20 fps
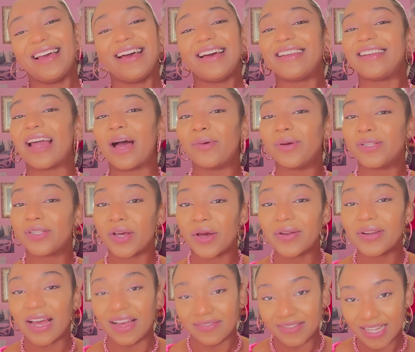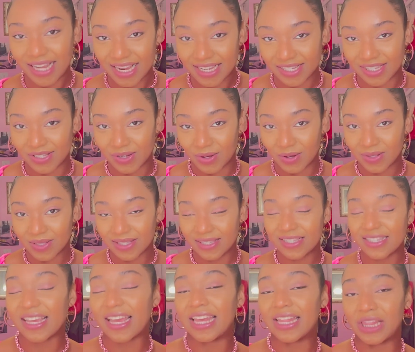Now, we don't have tater
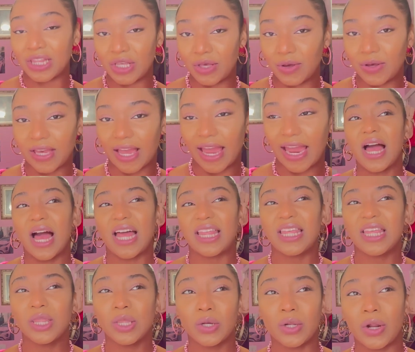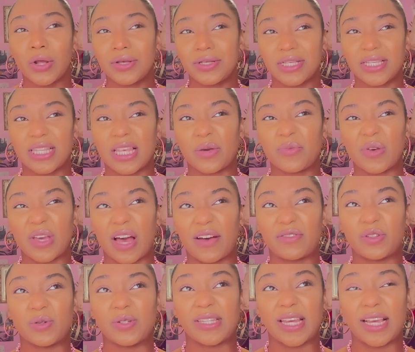tots in the UK. I think the closest thing we
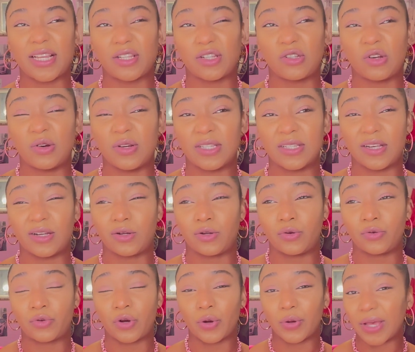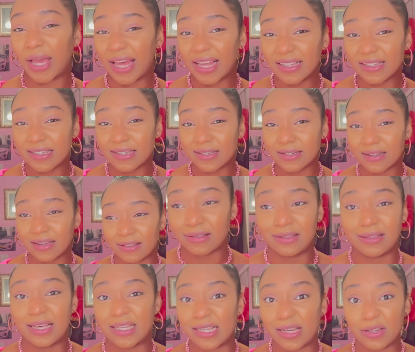have to a tater tot is like a croquette. I
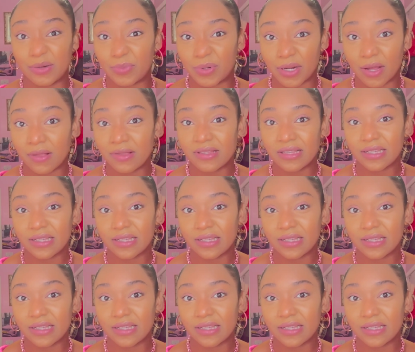think that's how you pronounce